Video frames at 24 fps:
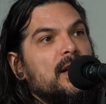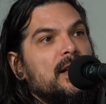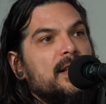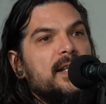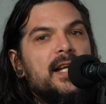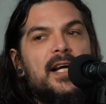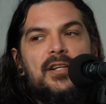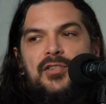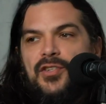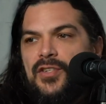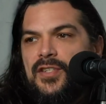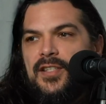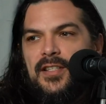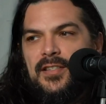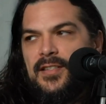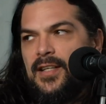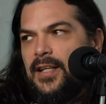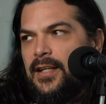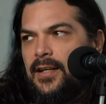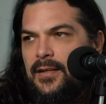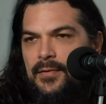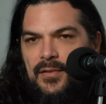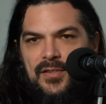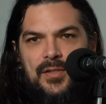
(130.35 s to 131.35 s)
and not just as
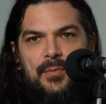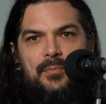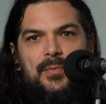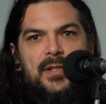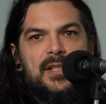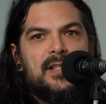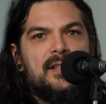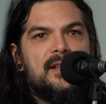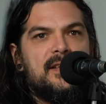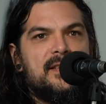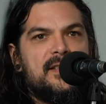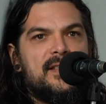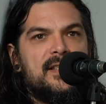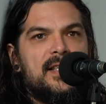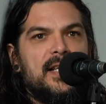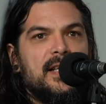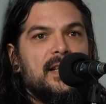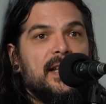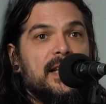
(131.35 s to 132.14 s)
like somebody to sit.